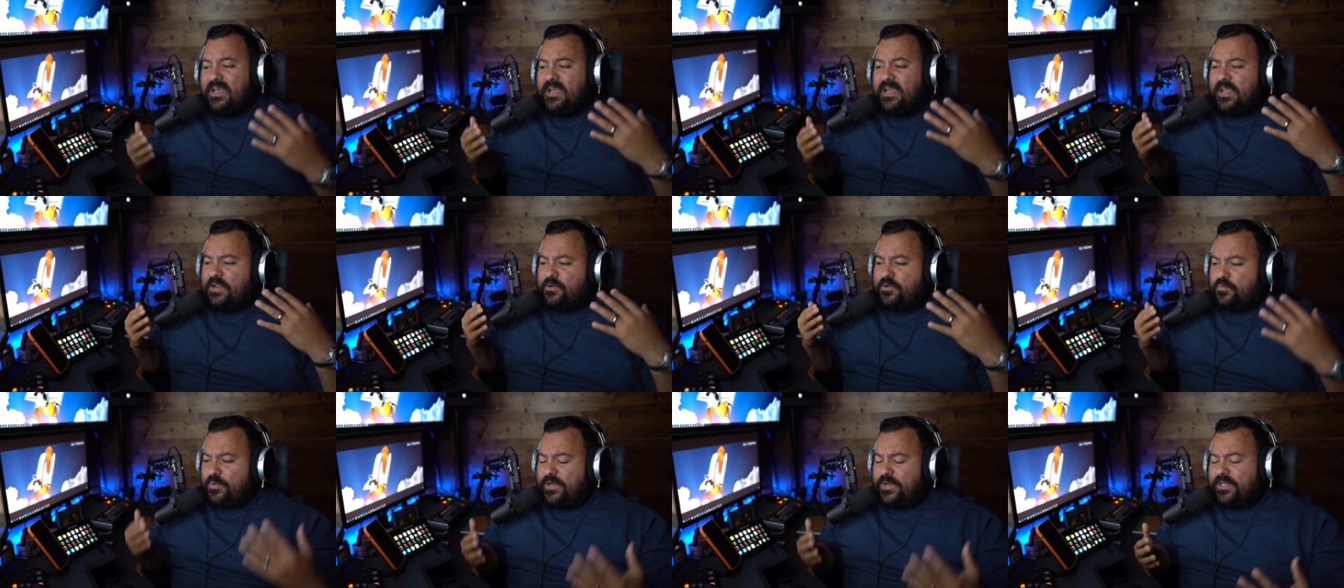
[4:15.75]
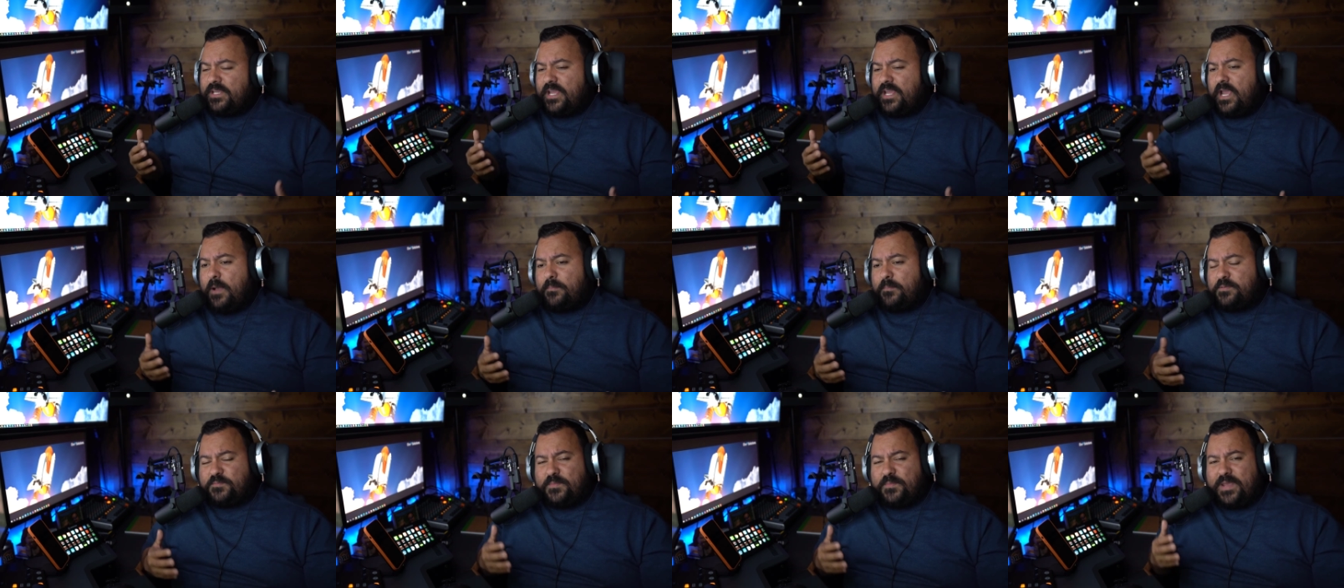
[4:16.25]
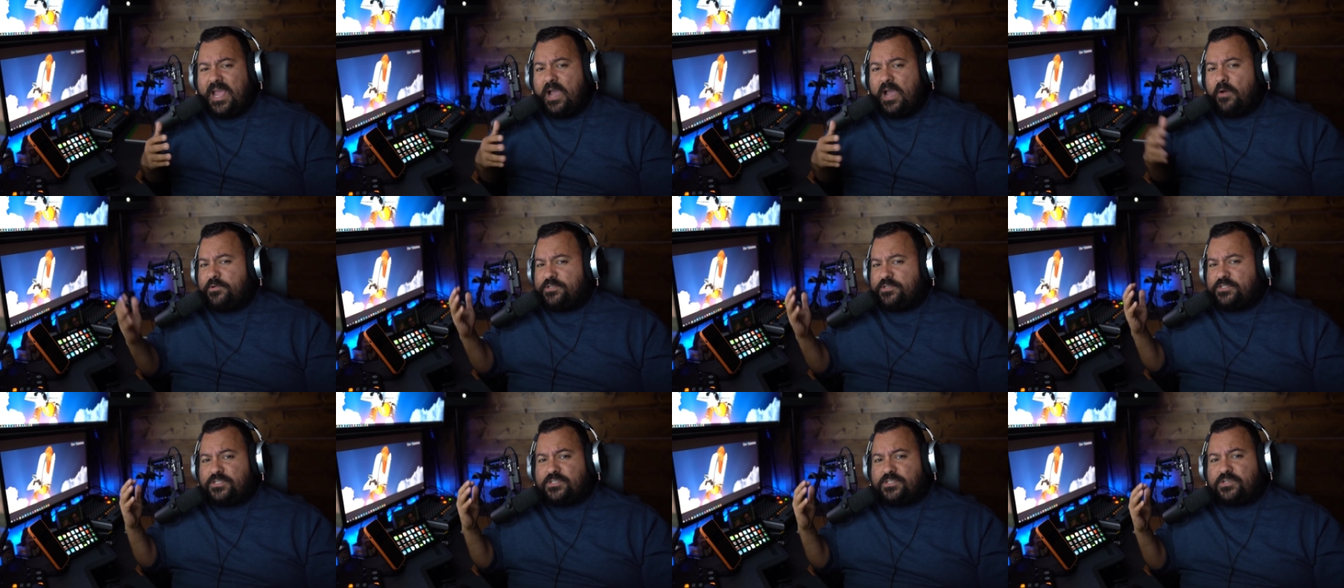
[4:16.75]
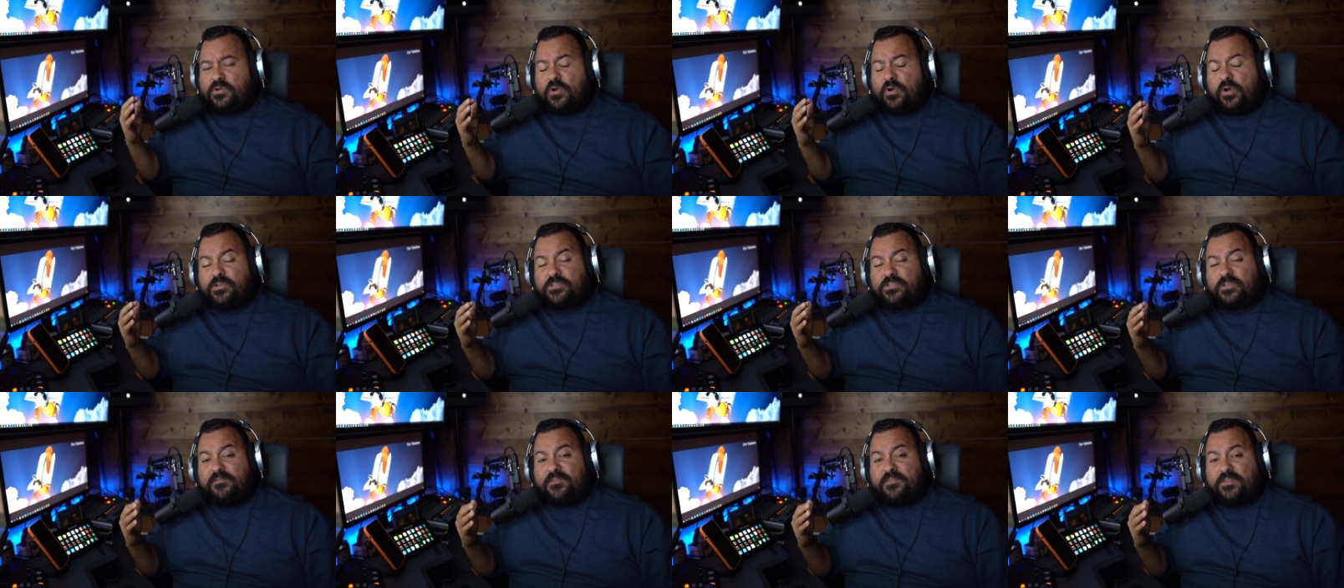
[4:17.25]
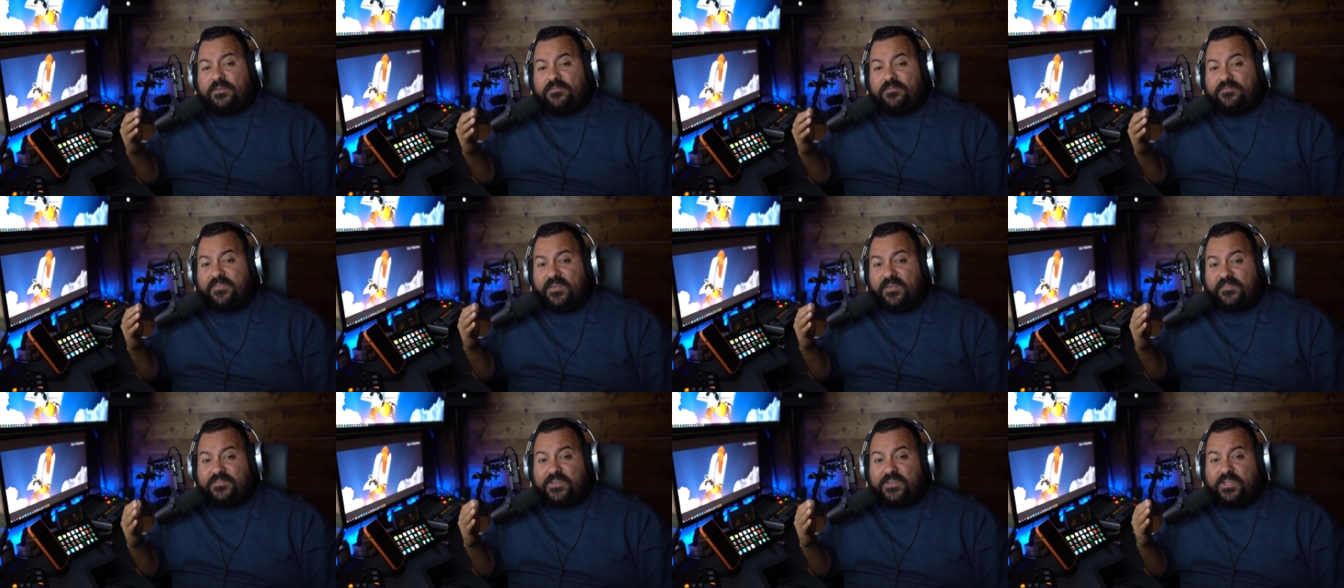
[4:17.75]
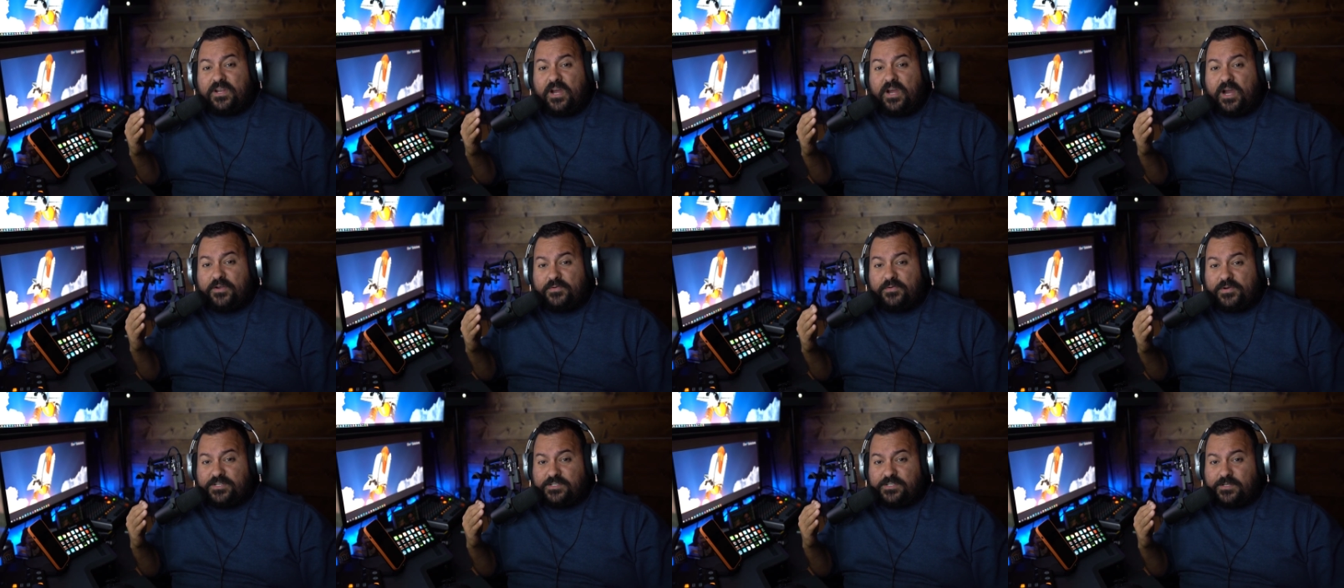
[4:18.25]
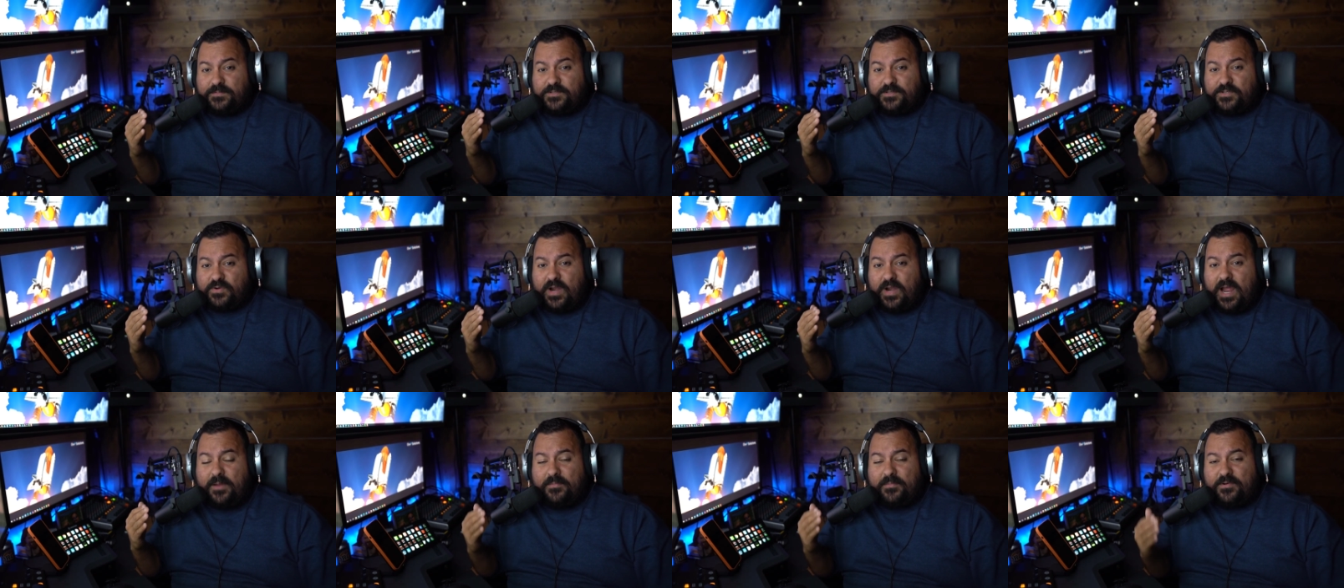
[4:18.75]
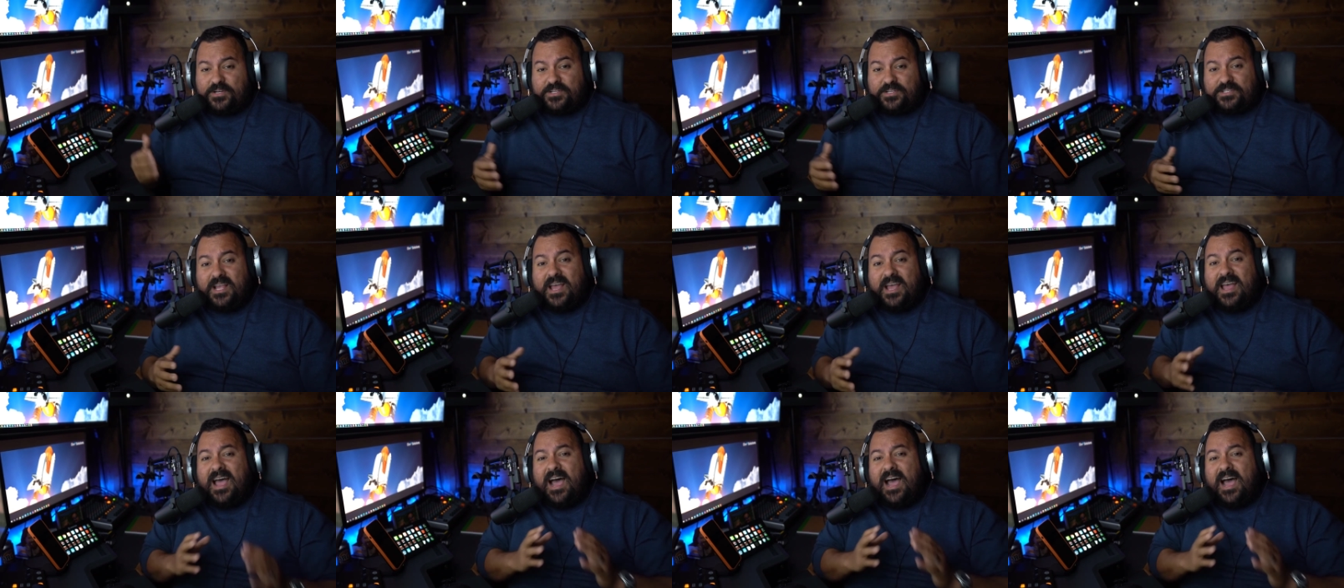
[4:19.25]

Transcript: It really helps me out. We just crossed over the 1500 subscribers.